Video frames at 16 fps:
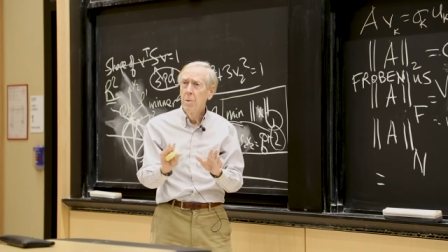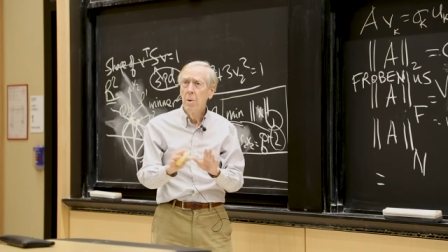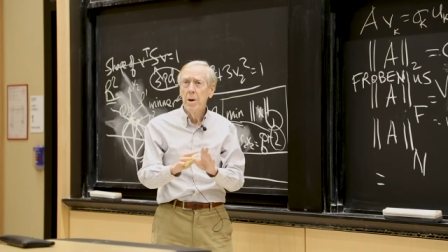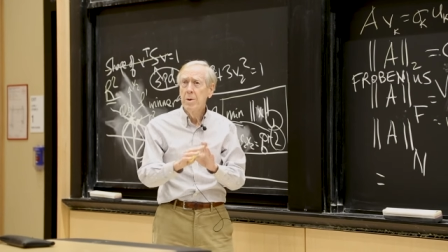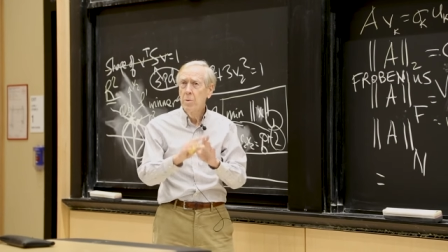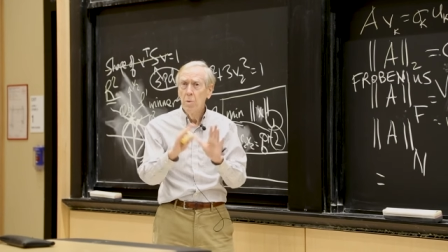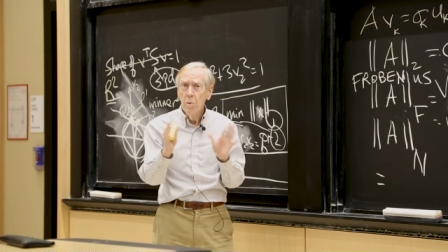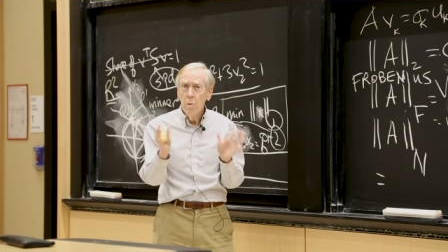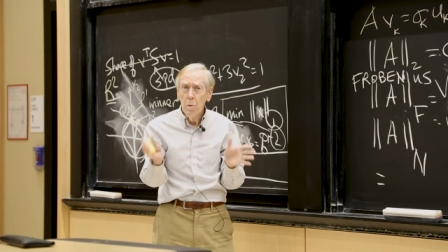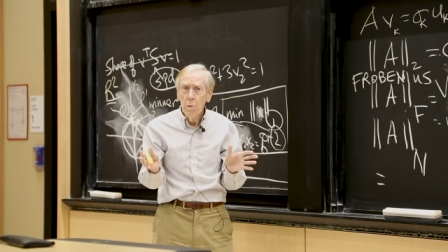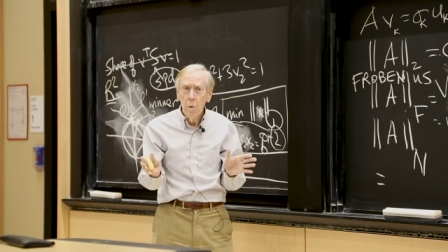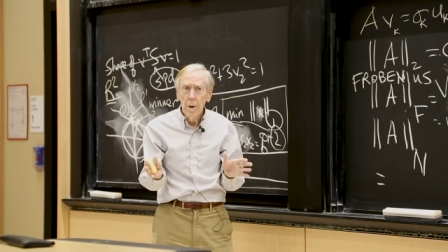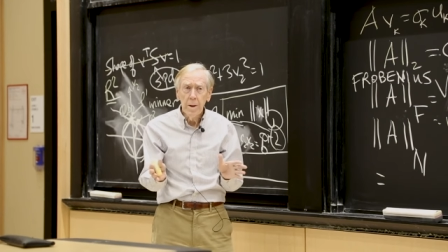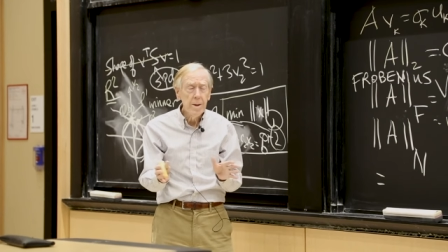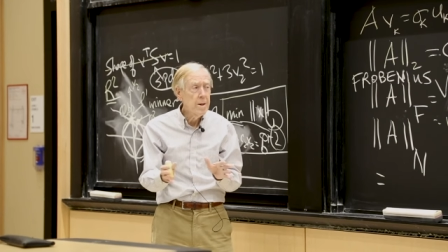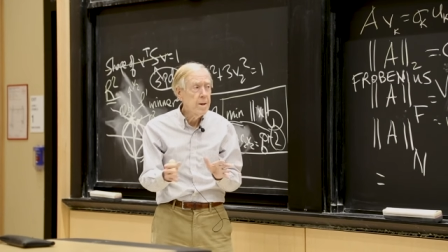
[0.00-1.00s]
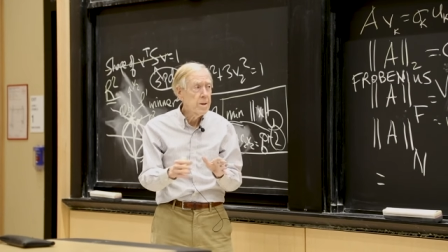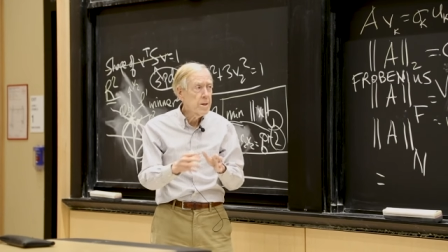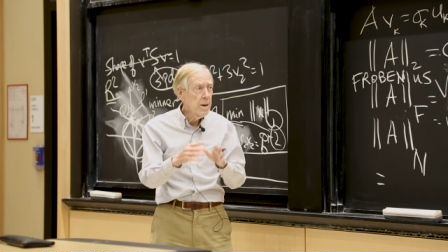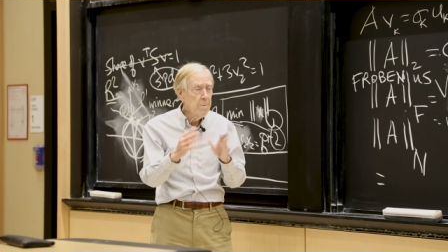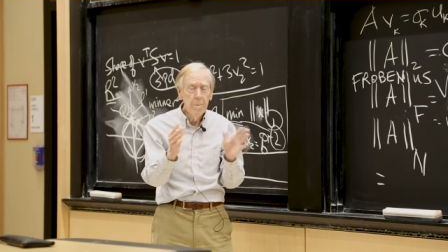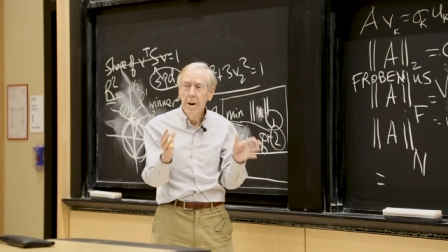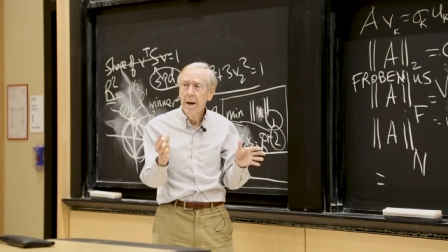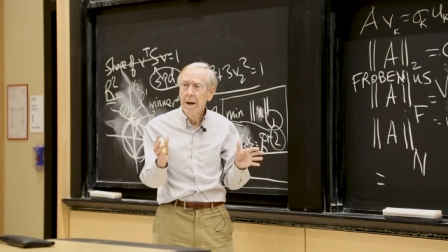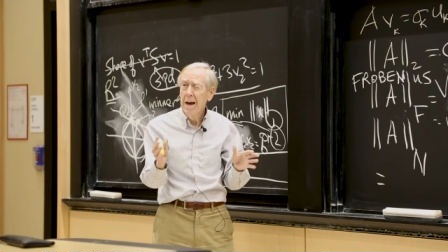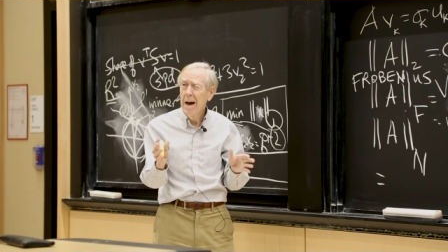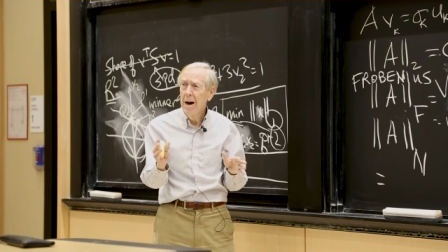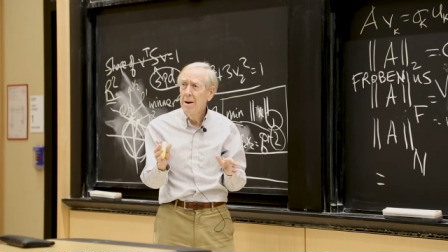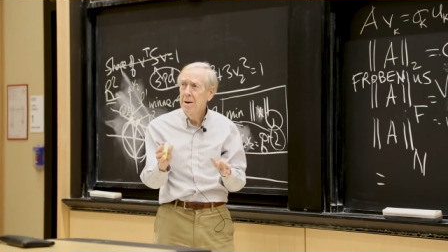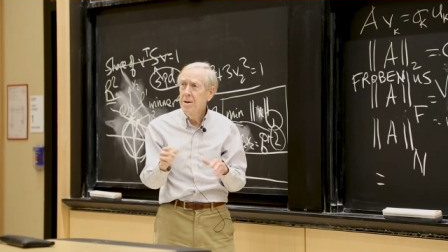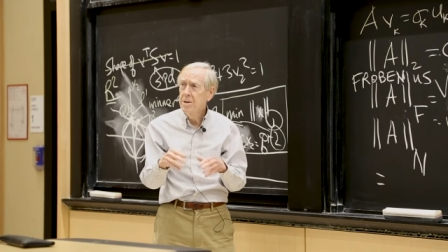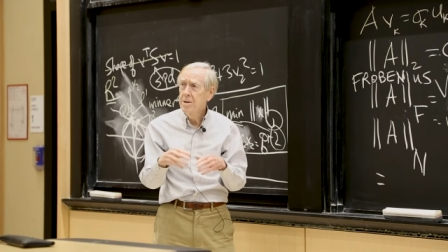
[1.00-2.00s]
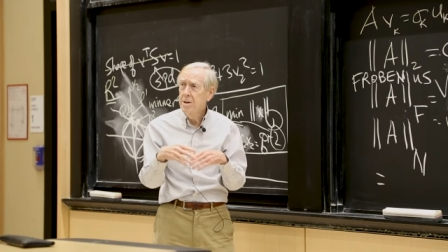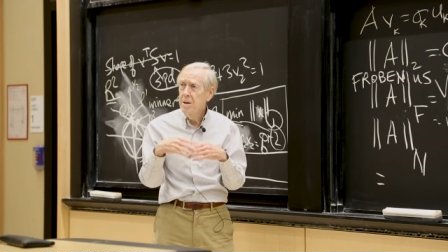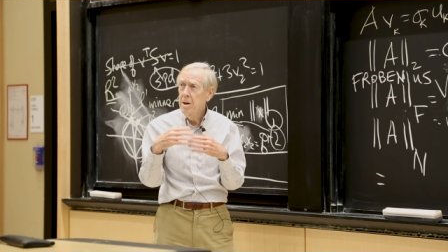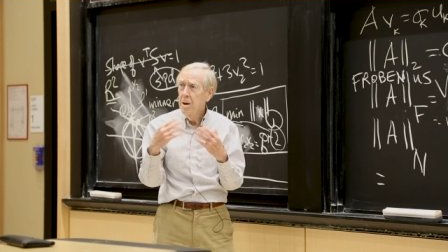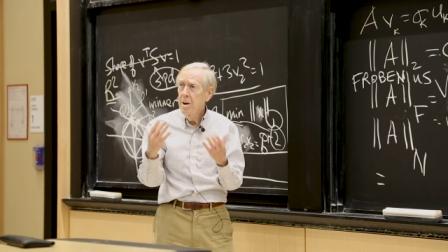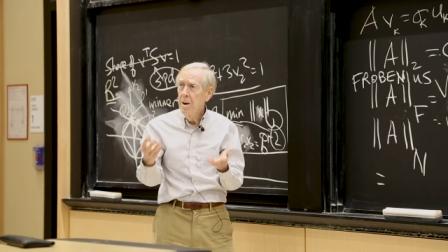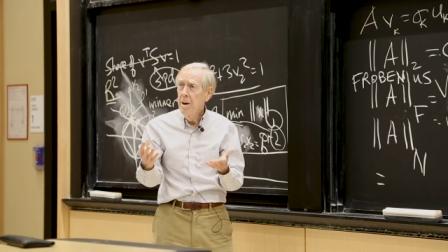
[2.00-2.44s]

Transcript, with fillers: What, what does it pick out as the,